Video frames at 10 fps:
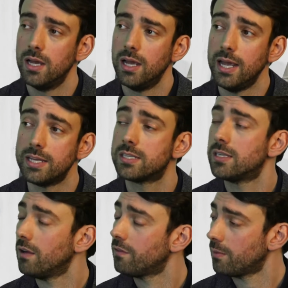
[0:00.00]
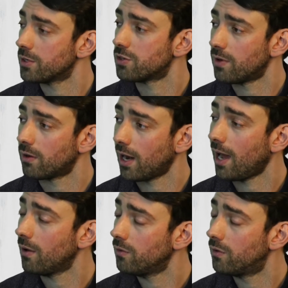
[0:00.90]
it's still very much around
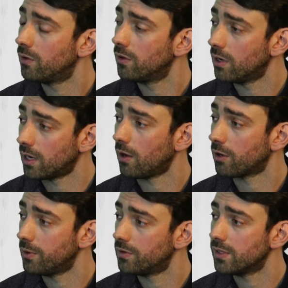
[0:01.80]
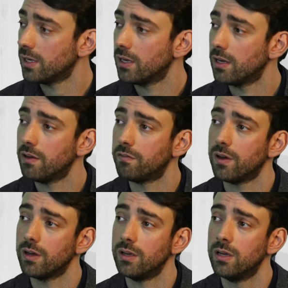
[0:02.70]
cloud and cloud computing. If
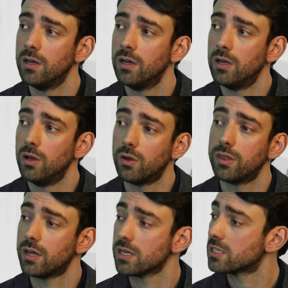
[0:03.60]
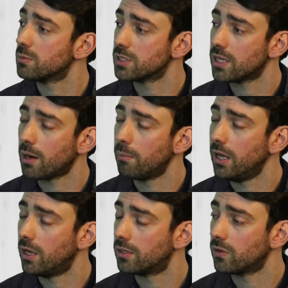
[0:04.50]
I look at the customers that I
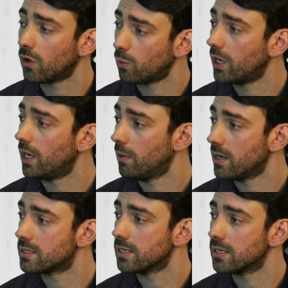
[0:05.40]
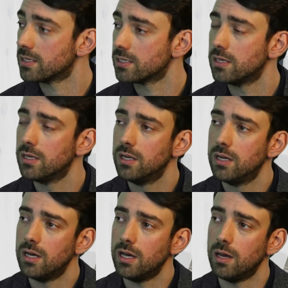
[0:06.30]
meet on a weekly basis,
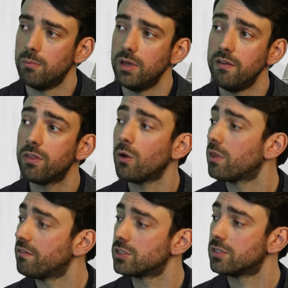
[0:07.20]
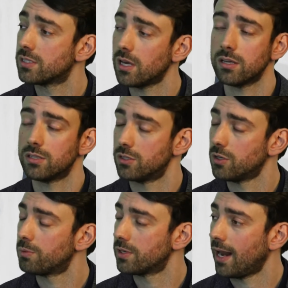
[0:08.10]
even though they've started to
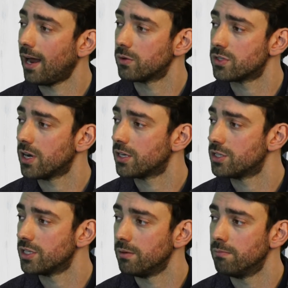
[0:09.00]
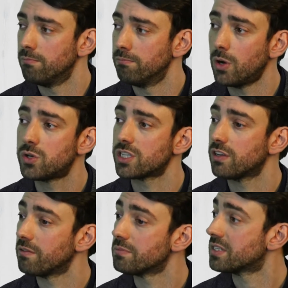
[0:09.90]
adopt a cloud strategy, most
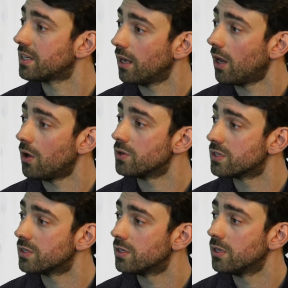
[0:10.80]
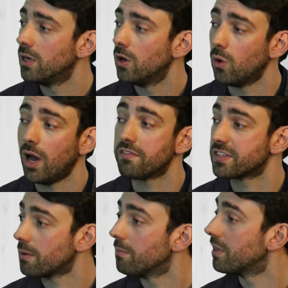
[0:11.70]
of them still host or have
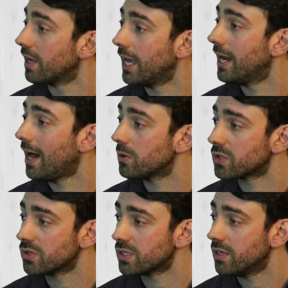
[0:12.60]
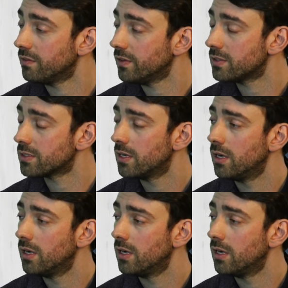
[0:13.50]
something in-house on servers.